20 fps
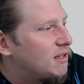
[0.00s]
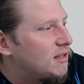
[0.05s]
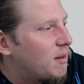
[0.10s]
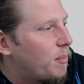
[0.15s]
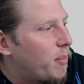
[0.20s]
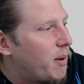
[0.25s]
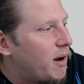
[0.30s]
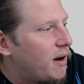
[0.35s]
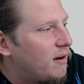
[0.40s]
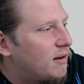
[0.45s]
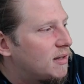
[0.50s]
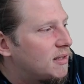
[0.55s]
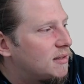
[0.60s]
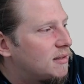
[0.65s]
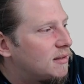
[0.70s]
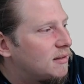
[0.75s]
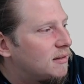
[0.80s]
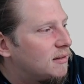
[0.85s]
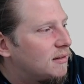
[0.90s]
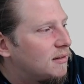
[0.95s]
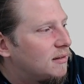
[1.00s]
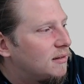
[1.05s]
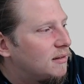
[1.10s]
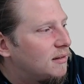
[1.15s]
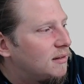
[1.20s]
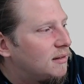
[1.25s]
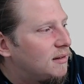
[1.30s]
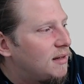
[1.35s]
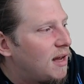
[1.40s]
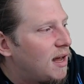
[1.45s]
appears,
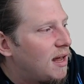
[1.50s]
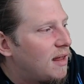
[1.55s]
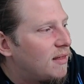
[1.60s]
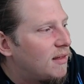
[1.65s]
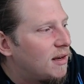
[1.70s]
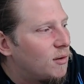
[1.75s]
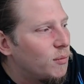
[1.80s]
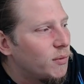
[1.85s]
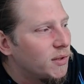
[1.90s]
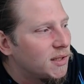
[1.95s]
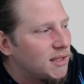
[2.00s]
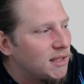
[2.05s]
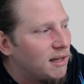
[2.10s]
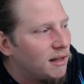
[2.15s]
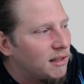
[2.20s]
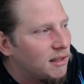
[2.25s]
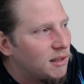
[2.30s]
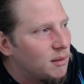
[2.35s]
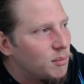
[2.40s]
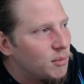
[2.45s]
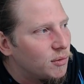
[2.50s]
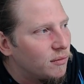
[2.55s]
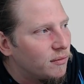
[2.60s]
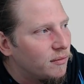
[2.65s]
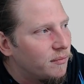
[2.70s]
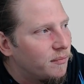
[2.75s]
and then it will slightly move,